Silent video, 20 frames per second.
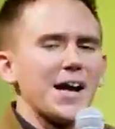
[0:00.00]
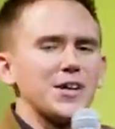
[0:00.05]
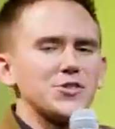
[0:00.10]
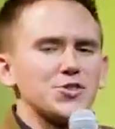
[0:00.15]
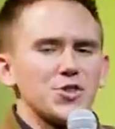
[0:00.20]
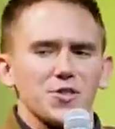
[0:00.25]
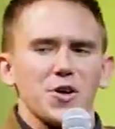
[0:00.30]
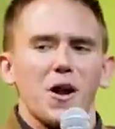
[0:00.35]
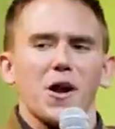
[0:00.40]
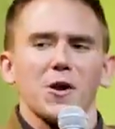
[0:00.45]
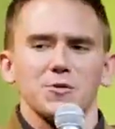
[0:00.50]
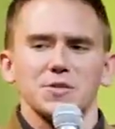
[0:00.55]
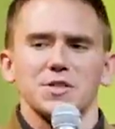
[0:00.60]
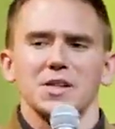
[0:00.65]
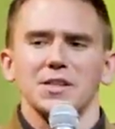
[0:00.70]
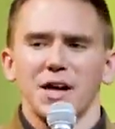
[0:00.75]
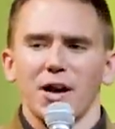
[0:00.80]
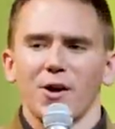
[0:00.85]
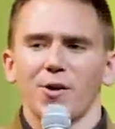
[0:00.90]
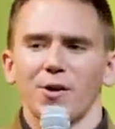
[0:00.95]
and she thought it was
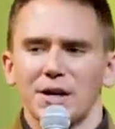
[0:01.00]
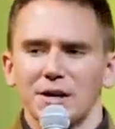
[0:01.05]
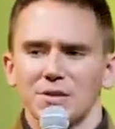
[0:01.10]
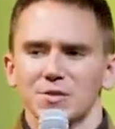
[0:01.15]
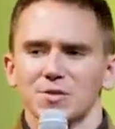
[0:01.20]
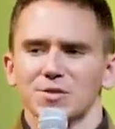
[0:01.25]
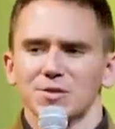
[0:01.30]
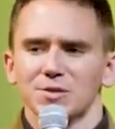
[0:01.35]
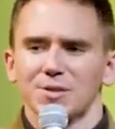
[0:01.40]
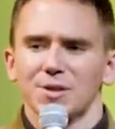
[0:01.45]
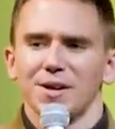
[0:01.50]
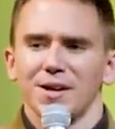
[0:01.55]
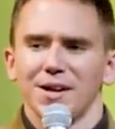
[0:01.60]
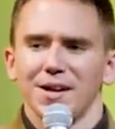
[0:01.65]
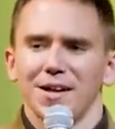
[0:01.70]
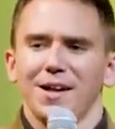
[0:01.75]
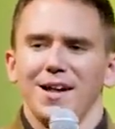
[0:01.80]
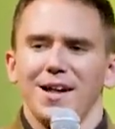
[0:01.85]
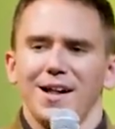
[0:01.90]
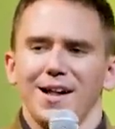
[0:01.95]
hilarious.
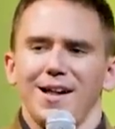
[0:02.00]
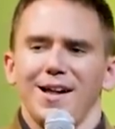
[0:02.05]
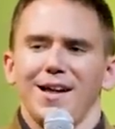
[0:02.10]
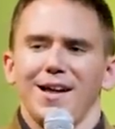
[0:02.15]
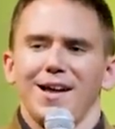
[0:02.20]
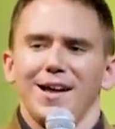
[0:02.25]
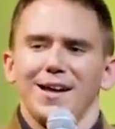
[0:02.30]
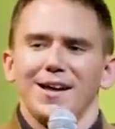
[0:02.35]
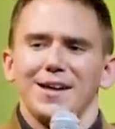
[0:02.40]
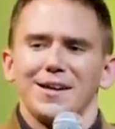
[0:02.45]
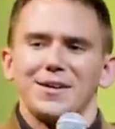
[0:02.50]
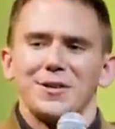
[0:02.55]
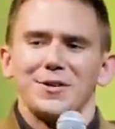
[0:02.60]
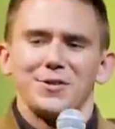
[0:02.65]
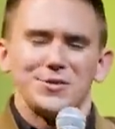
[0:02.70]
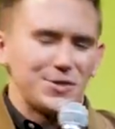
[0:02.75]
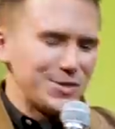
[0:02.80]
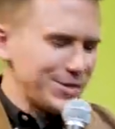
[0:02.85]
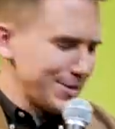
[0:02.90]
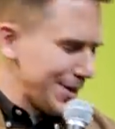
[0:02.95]
You know,
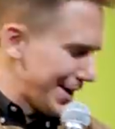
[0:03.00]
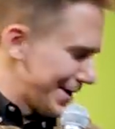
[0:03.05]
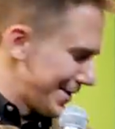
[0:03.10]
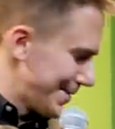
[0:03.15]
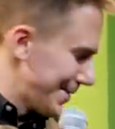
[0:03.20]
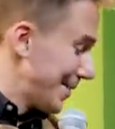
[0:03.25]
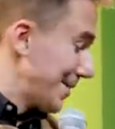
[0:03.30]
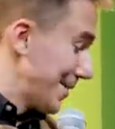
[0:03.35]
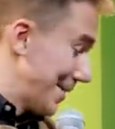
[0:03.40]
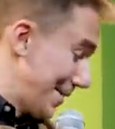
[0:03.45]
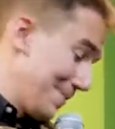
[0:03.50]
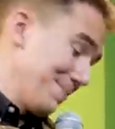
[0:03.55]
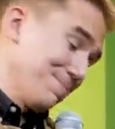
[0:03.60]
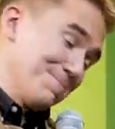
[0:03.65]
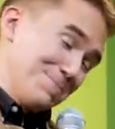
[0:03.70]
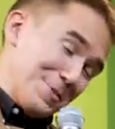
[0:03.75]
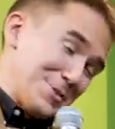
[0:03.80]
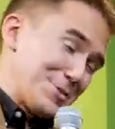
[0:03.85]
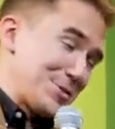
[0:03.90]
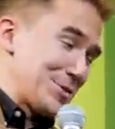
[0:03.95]
she was like,
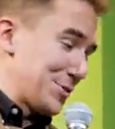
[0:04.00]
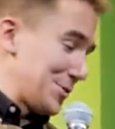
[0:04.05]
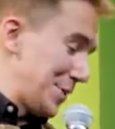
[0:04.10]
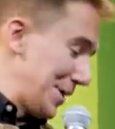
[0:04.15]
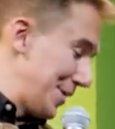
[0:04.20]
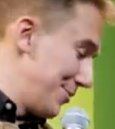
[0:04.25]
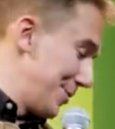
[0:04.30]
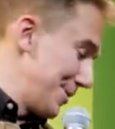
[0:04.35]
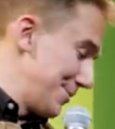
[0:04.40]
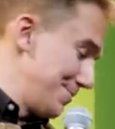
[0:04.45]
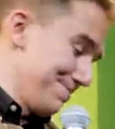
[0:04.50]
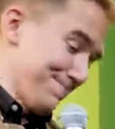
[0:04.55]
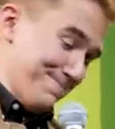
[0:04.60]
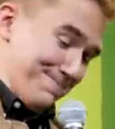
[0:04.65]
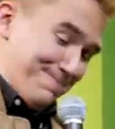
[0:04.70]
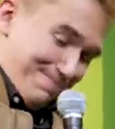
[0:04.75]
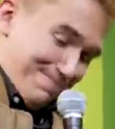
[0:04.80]
this is Steven.